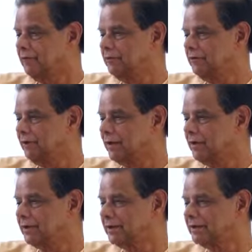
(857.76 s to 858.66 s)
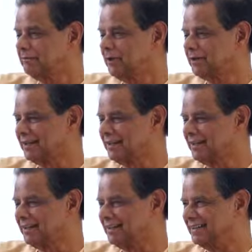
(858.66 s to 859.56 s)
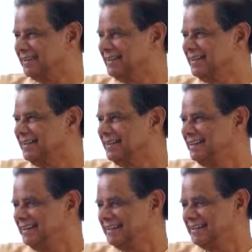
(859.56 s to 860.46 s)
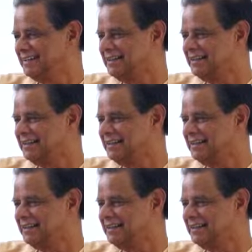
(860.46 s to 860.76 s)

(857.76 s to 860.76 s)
In fact, everything is important. Yeah.